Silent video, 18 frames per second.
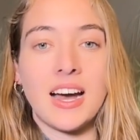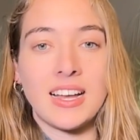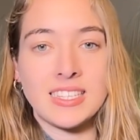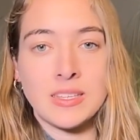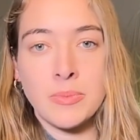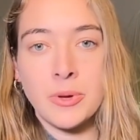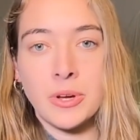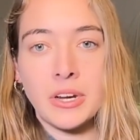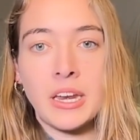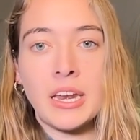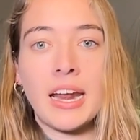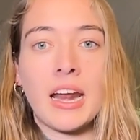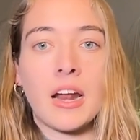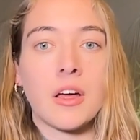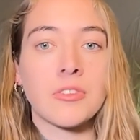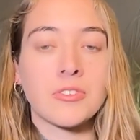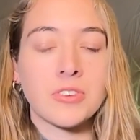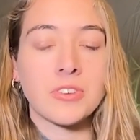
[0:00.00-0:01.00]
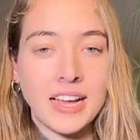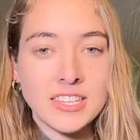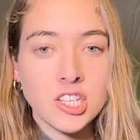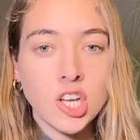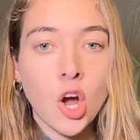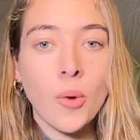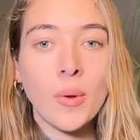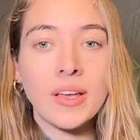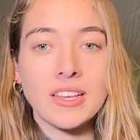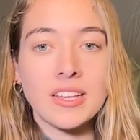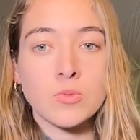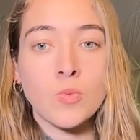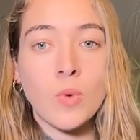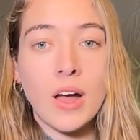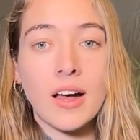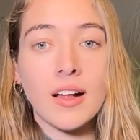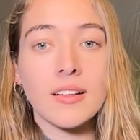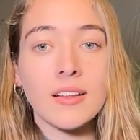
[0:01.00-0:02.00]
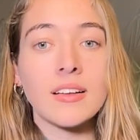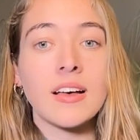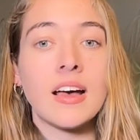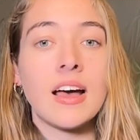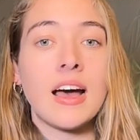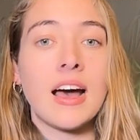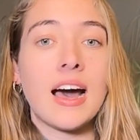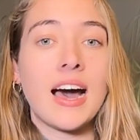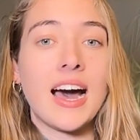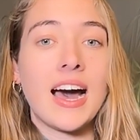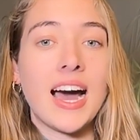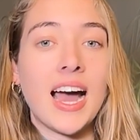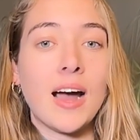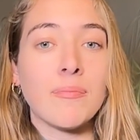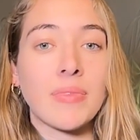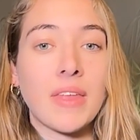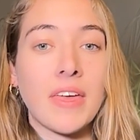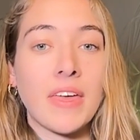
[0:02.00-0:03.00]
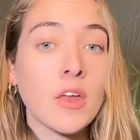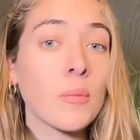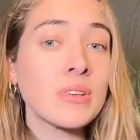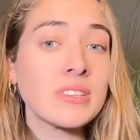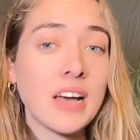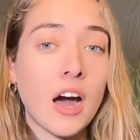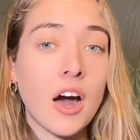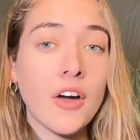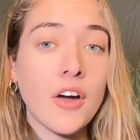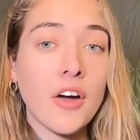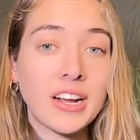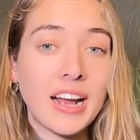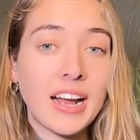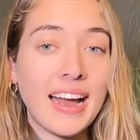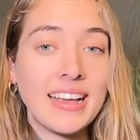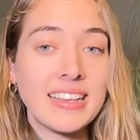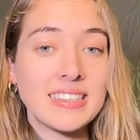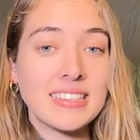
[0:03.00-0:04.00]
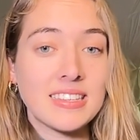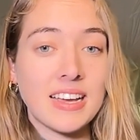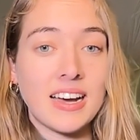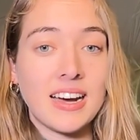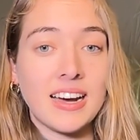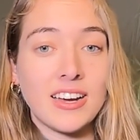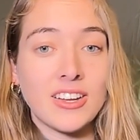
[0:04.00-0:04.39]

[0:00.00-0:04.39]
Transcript: His ability to get other guys going as well. And then we saw other guys.